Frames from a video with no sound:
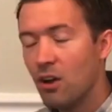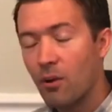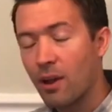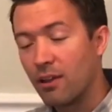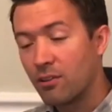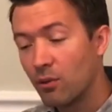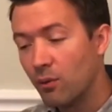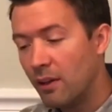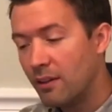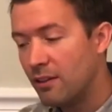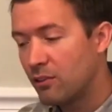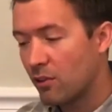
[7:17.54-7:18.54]
Okay, so
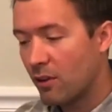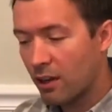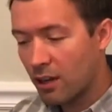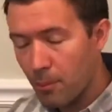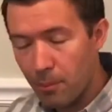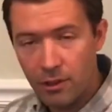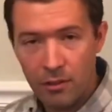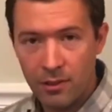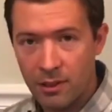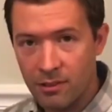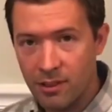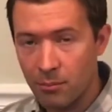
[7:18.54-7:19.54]
these are a couple
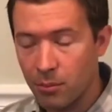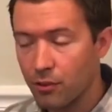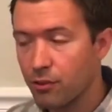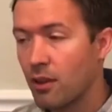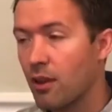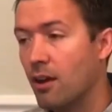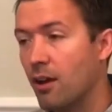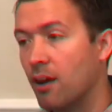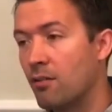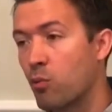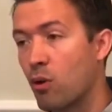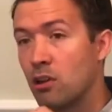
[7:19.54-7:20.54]
different examples
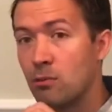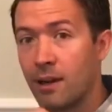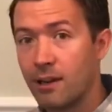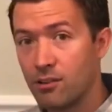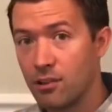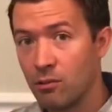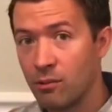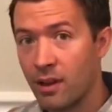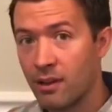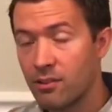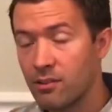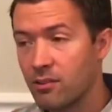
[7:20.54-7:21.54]
of where you might see
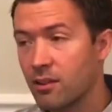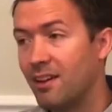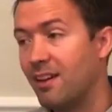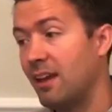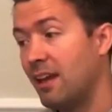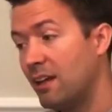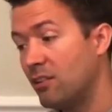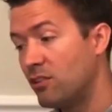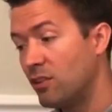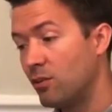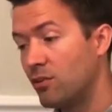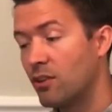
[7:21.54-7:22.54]
rests and
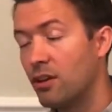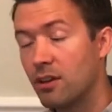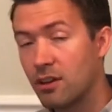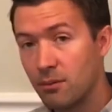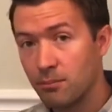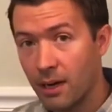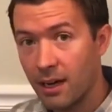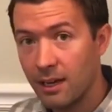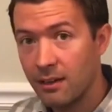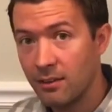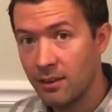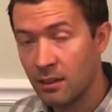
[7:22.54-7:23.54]
notes
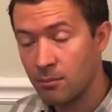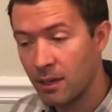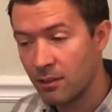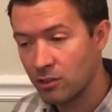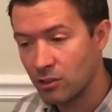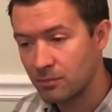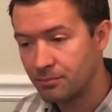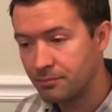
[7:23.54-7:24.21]
combined in a measure.